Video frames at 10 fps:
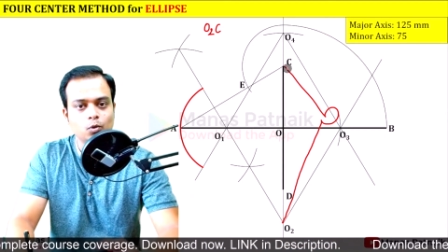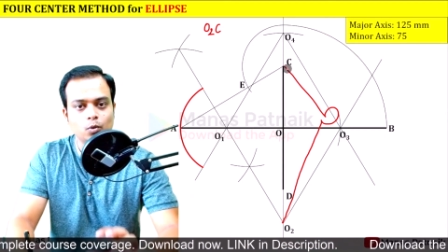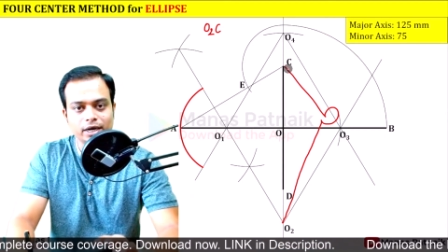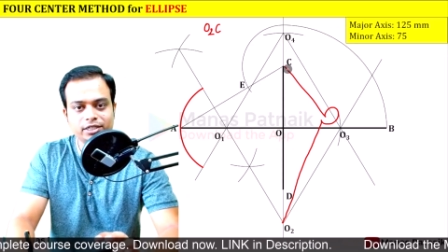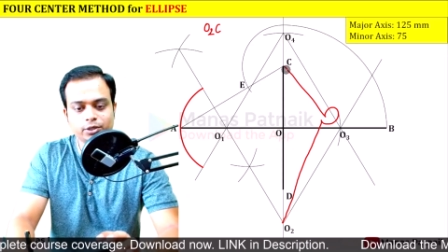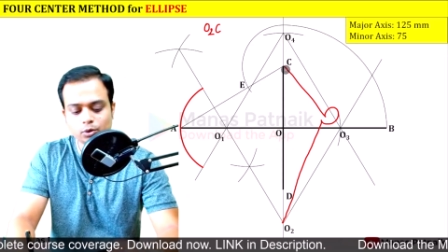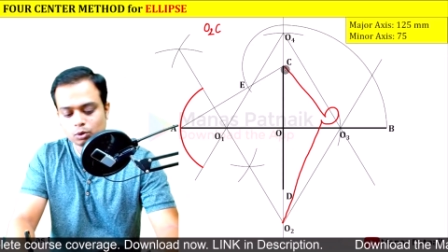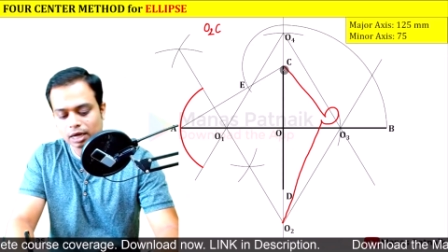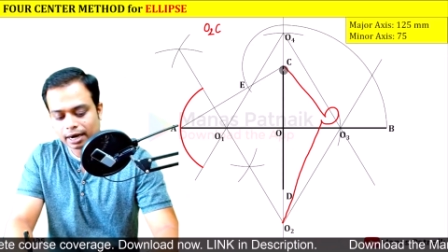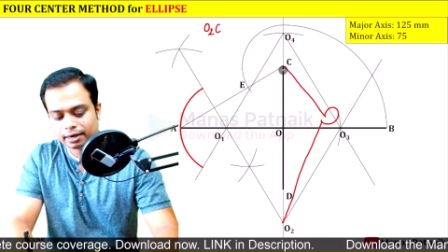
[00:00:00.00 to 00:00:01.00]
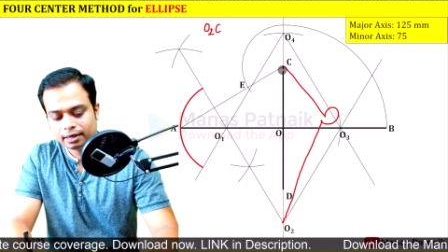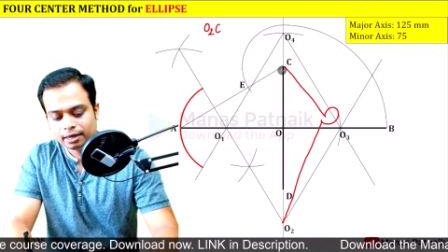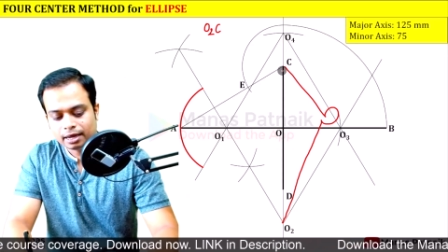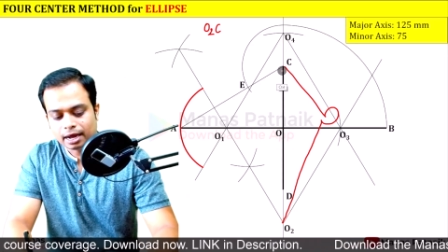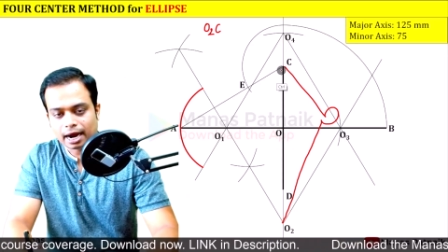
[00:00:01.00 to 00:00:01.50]
Once you do that,
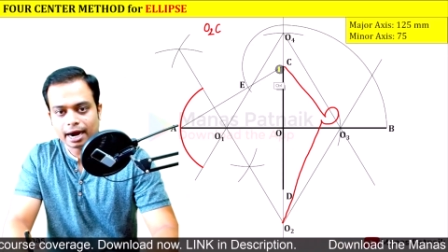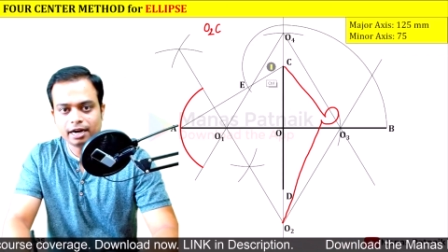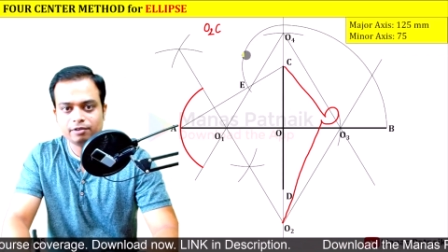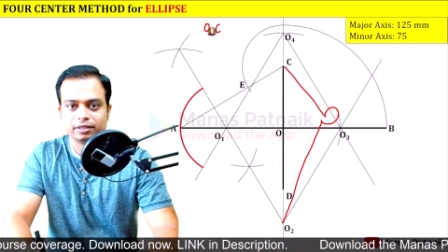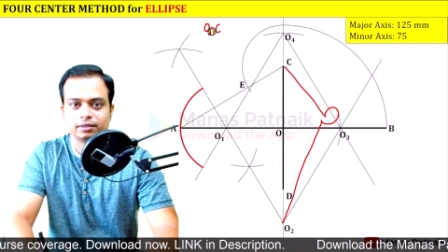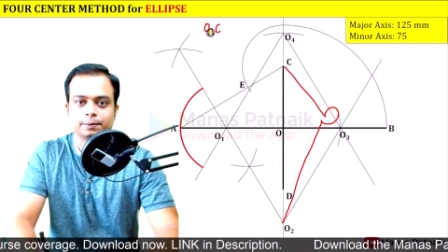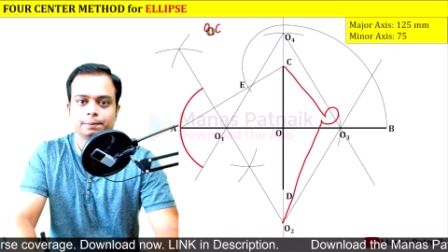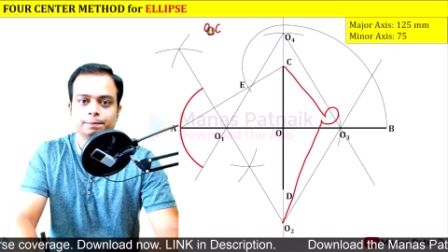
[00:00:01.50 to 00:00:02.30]
and with